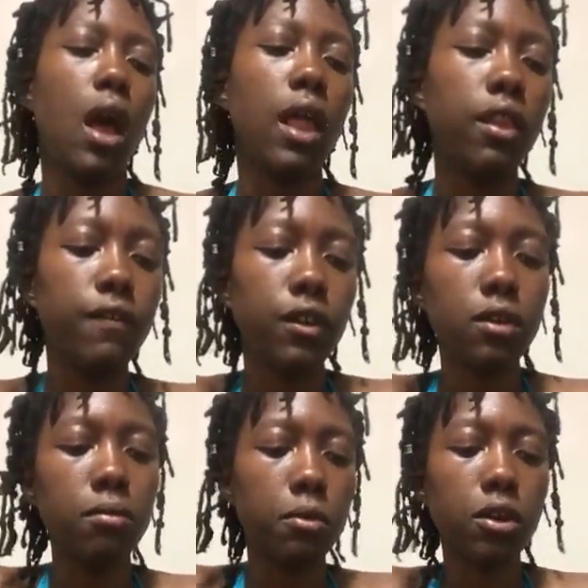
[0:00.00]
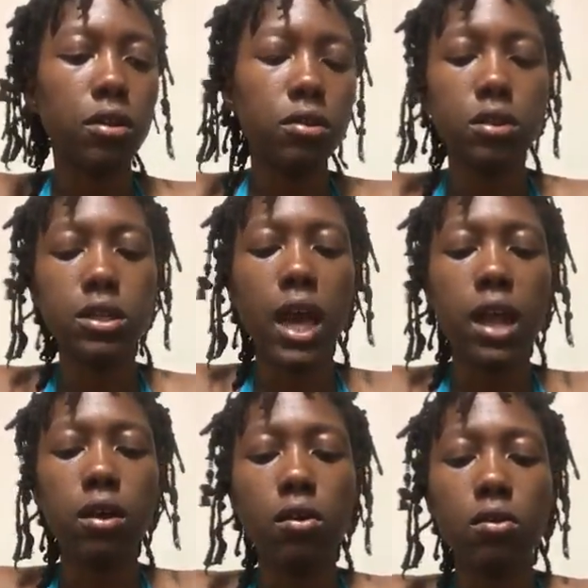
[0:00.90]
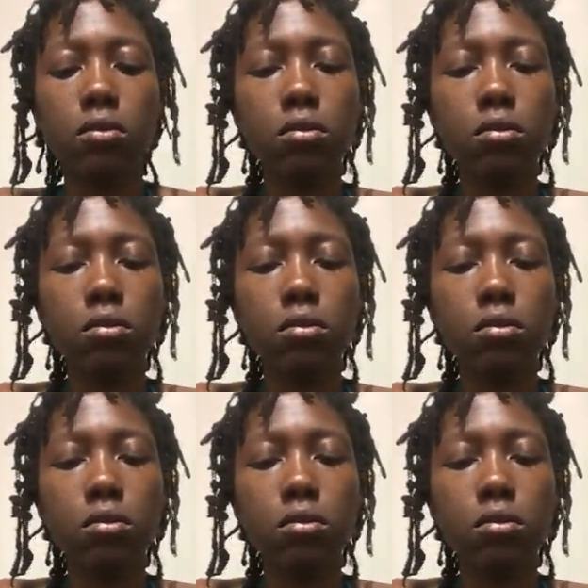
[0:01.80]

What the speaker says: I love it, but it's got to go.